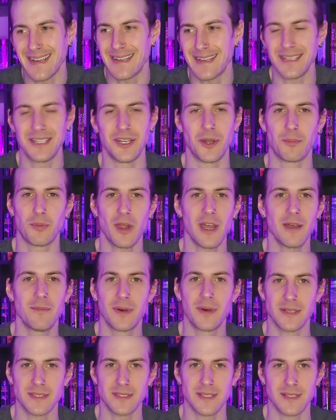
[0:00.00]
you know, Brian
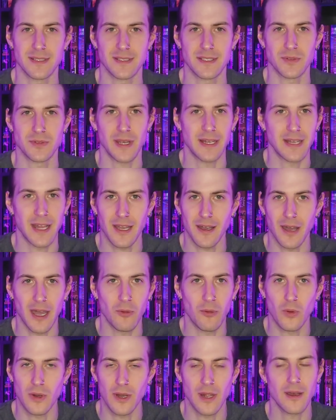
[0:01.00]
Bell says this, right? And I
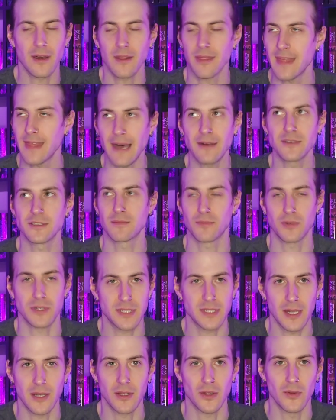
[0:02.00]

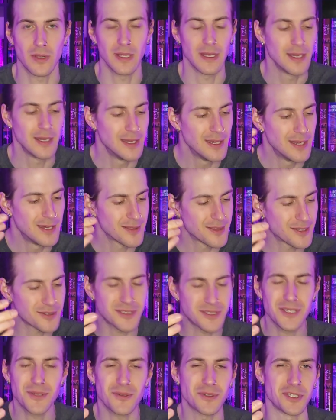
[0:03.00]
1000% agree. They're
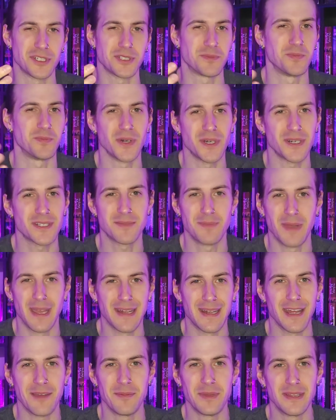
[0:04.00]
still just books,
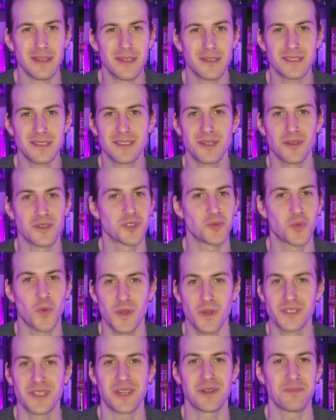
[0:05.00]
man. I mean, there's still just
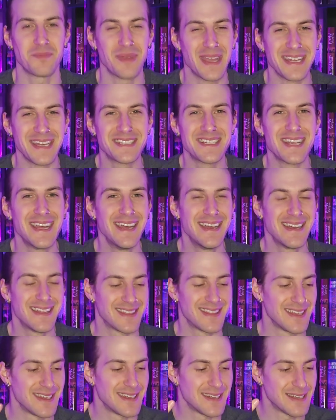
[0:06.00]
words on a page
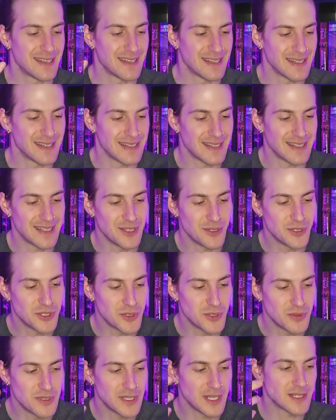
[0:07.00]
that you
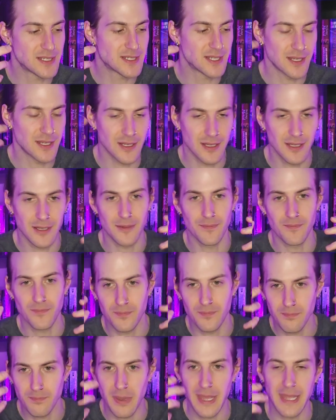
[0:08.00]
do need to
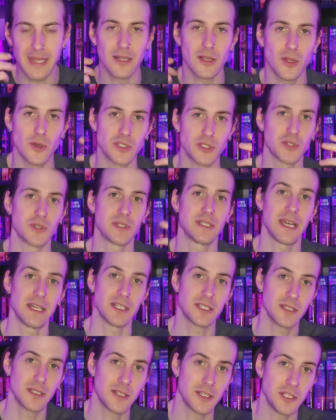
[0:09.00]
pay closer
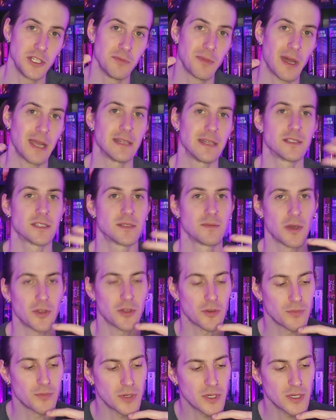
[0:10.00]
attention than you might in some
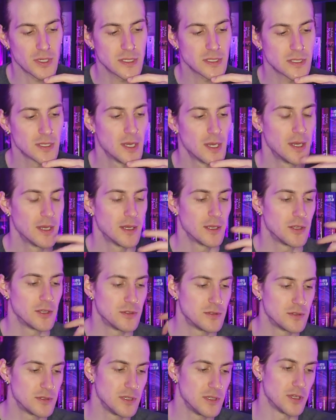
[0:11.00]
other books.
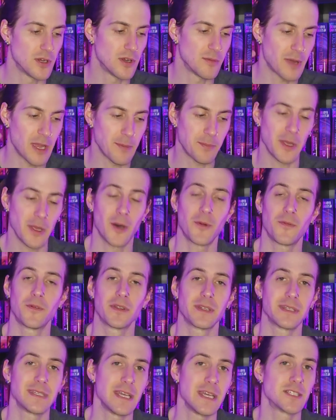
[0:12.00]
You know, it might be helpful
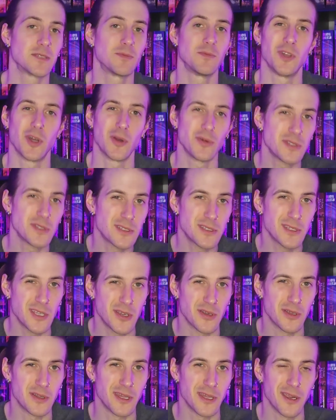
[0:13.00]
to take some notes
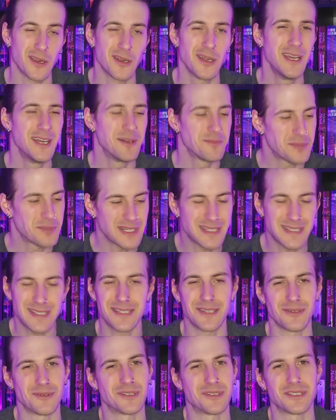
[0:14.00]
here and there, but it's
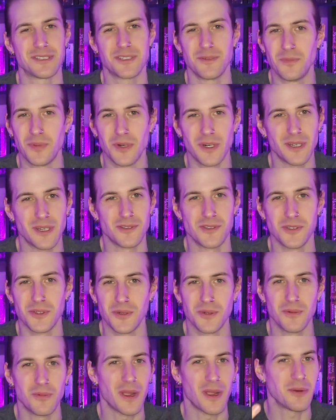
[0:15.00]
still just a book,
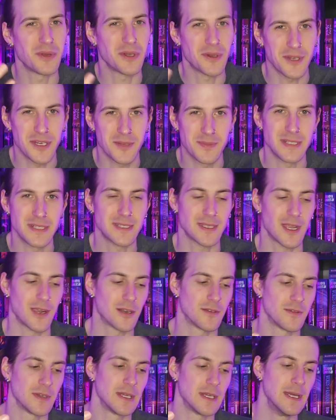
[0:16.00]
dude, right? We don't need to be
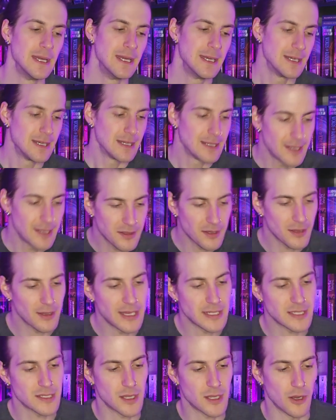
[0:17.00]
scared of it.
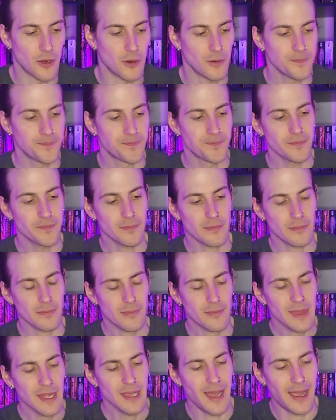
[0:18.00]
Nonetheless, though,
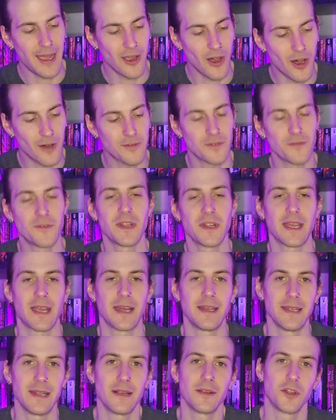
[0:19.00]
I often feel like I
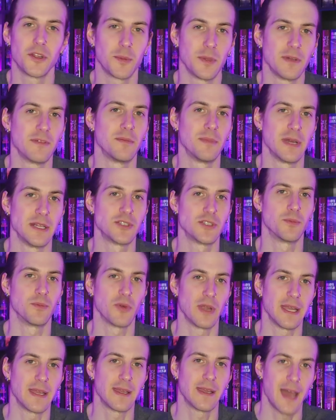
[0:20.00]
need a little bit of a mental
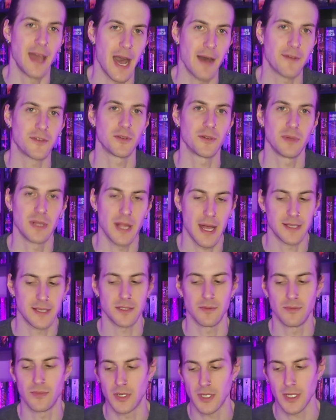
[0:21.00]
break after a
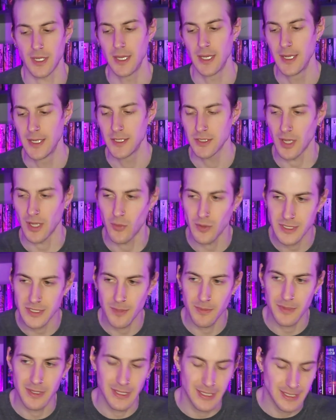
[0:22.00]
Malazan book. So I want
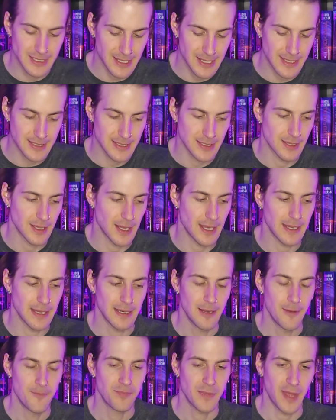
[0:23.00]
something that's nice and
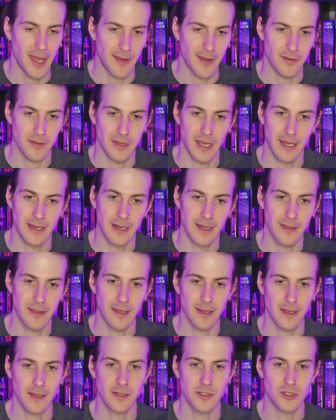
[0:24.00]
light after that. And I
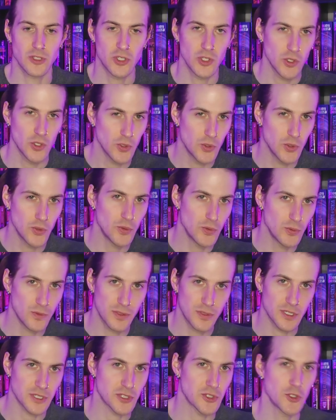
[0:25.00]
think 2
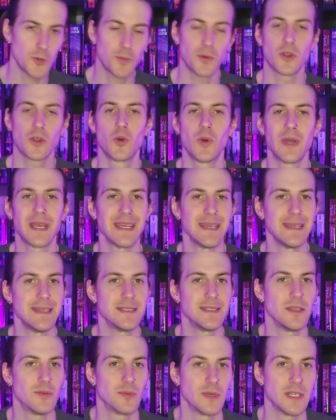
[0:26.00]
just super quick,
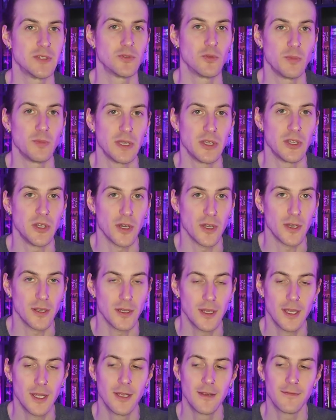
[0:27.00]
easy reads will be good
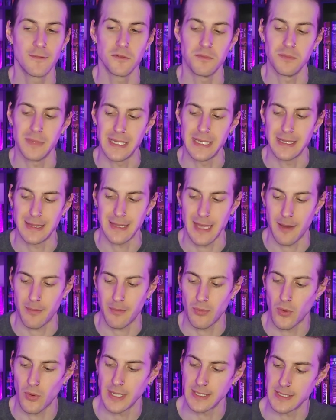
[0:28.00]
for me at that
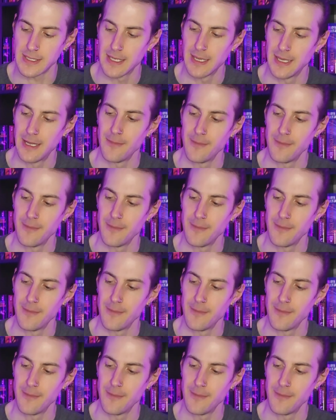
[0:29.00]
point.